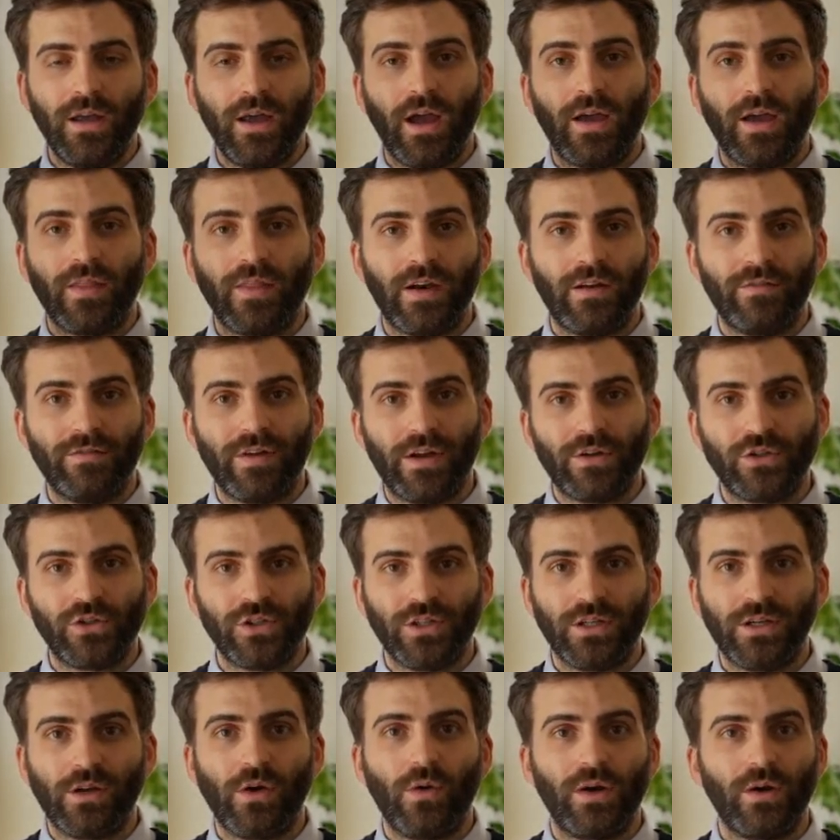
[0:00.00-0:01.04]
and then
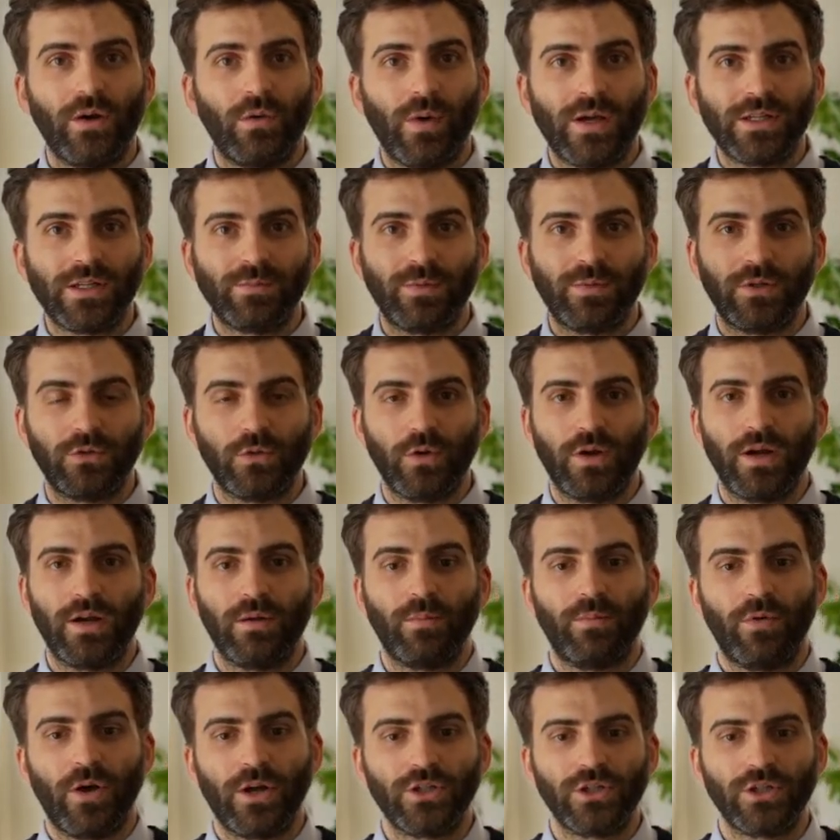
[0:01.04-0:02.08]
eventually go into respiratory
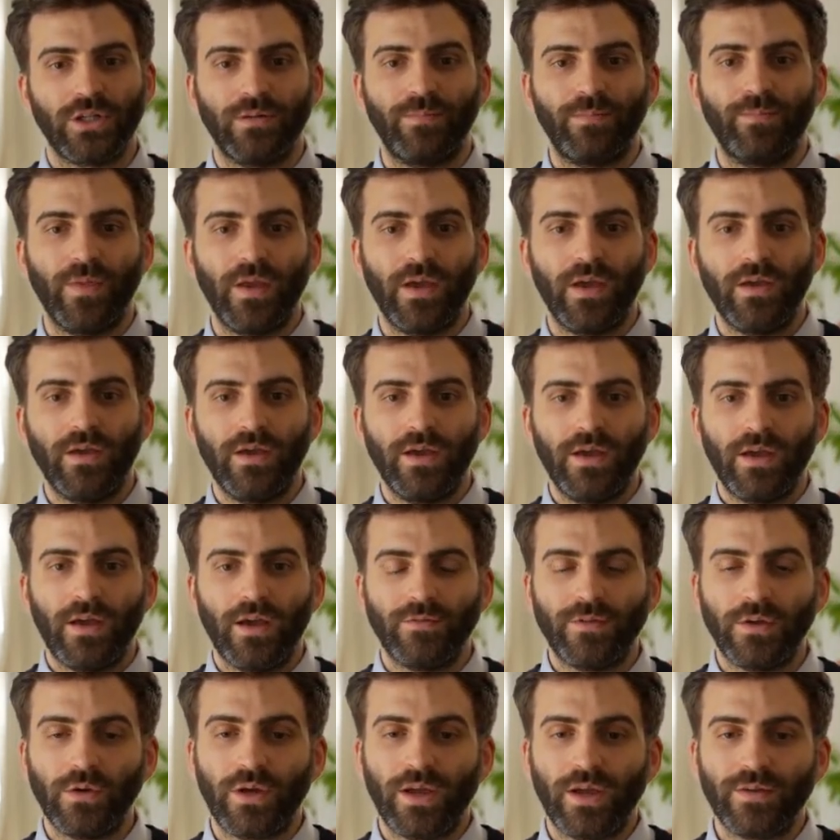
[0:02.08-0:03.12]
depression.
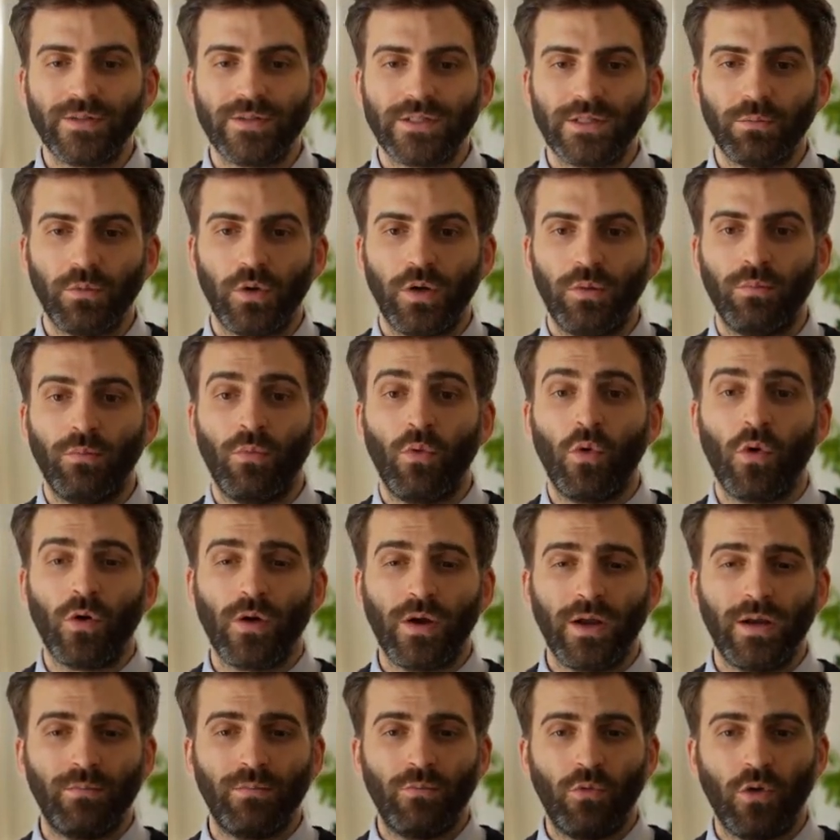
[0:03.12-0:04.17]
If you give someone more
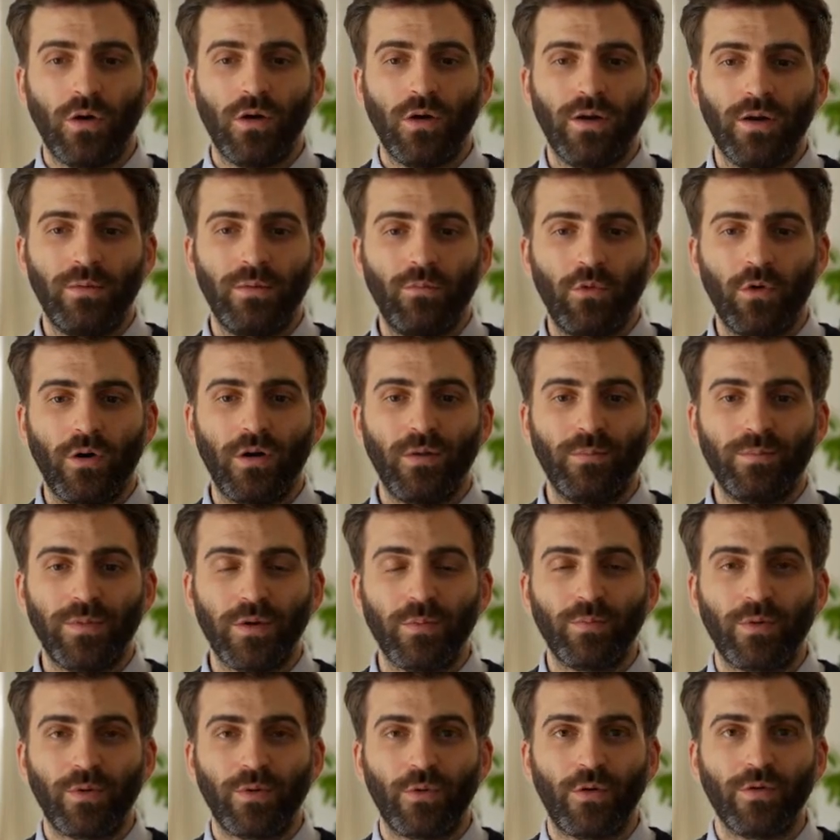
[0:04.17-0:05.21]
and more
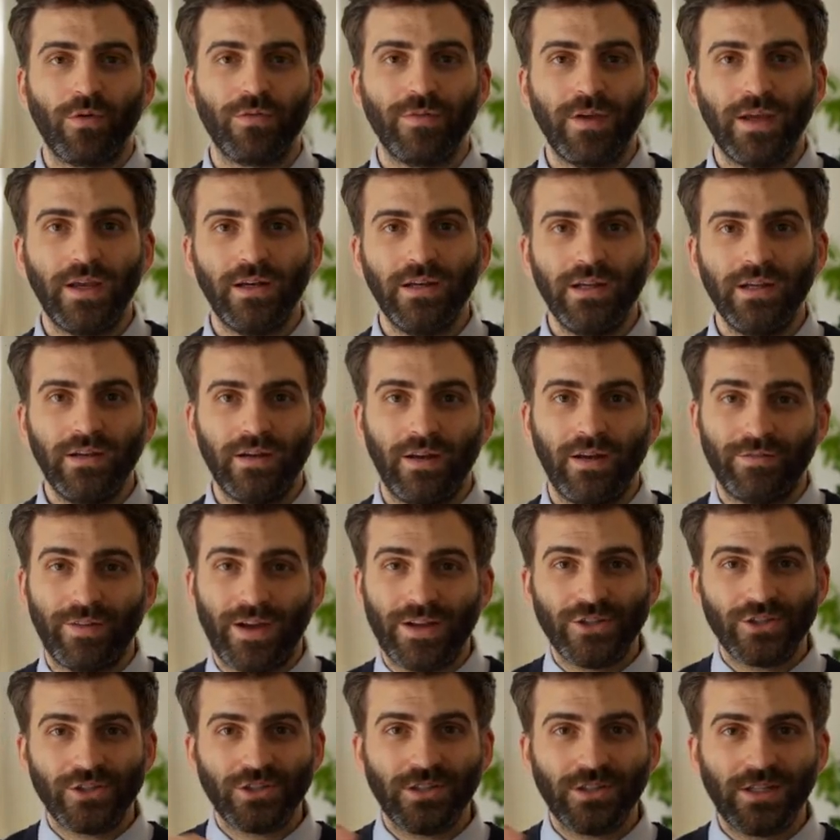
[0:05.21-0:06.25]
buprenorphine,
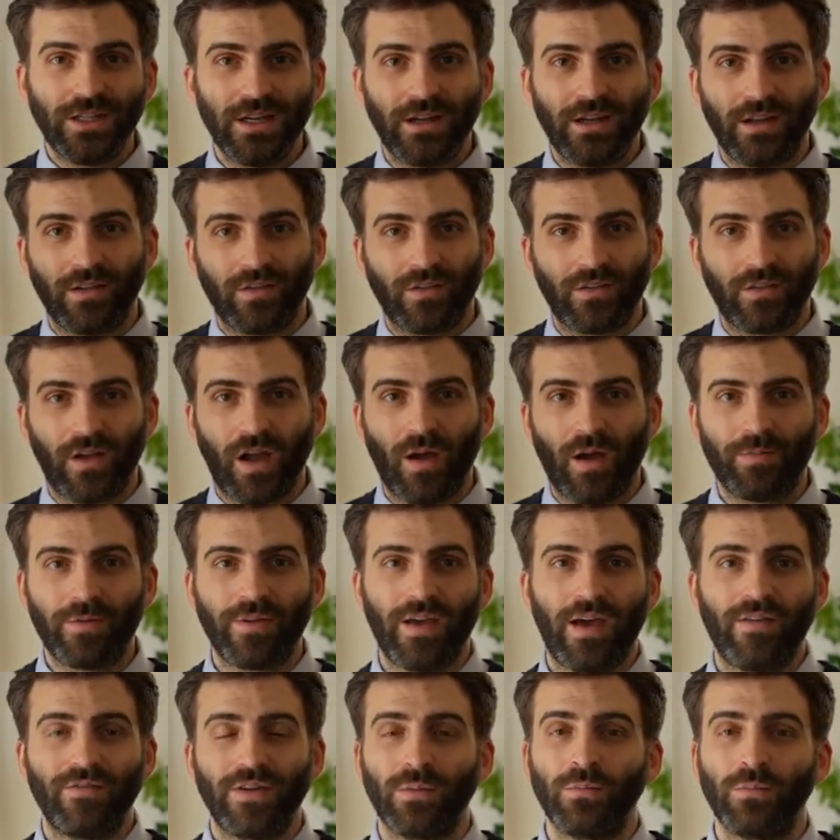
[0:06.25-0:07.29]
eventually it stops
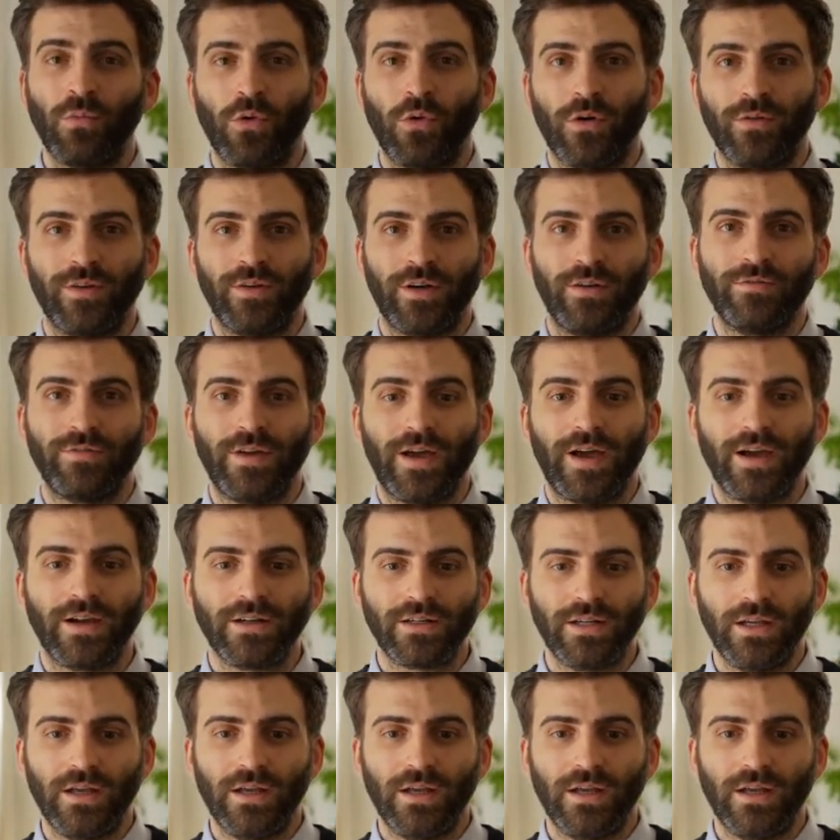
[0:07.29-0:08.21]
having more of an effect.